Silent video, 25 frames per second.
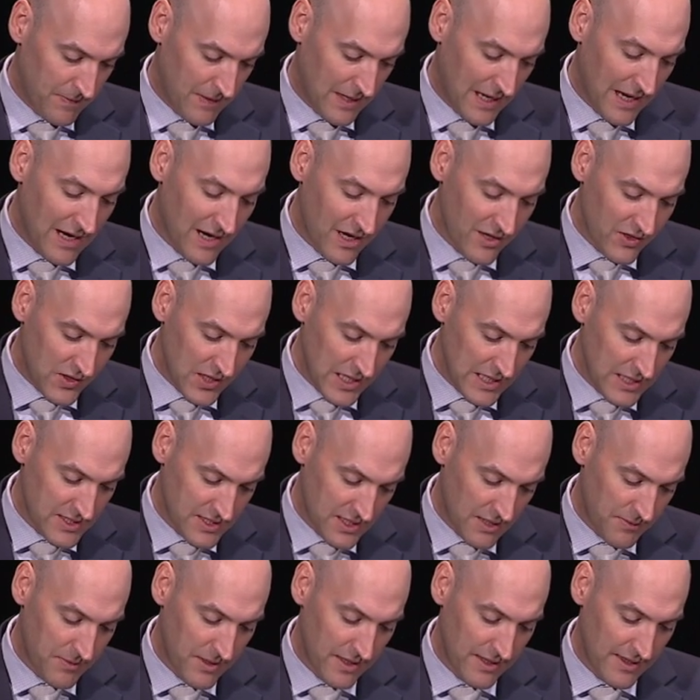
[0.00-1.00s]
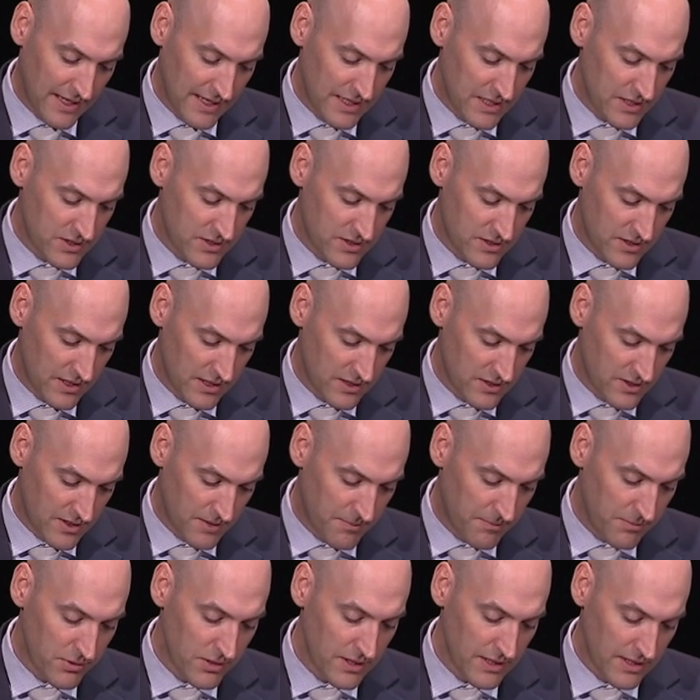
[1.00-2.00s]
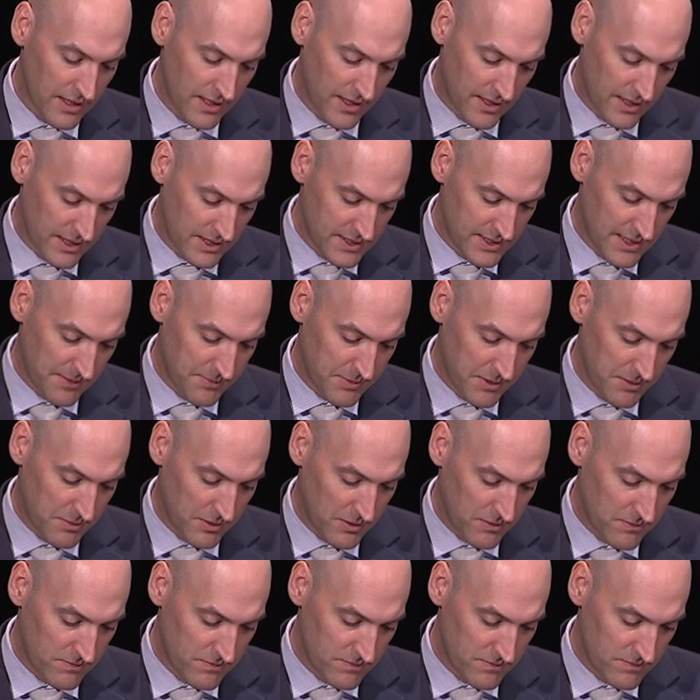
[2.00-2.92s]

and I think something that is completely unacceptable.